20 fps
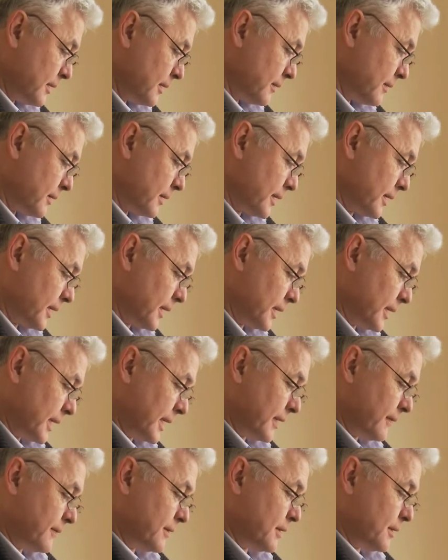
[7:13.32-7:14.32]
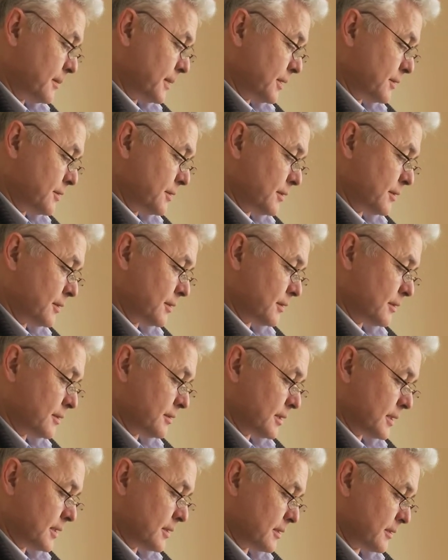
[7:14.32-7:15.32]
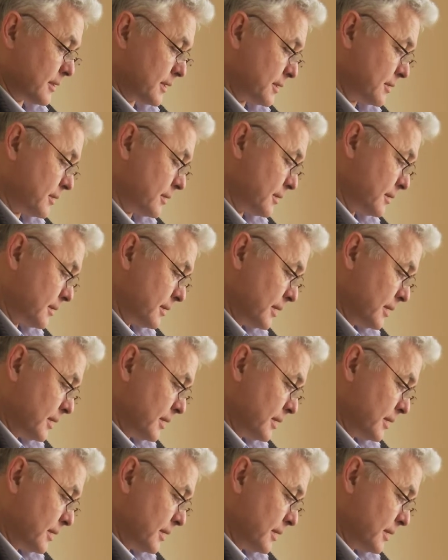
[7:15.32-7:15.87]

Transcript: Okay, and I have the dimension across that direction.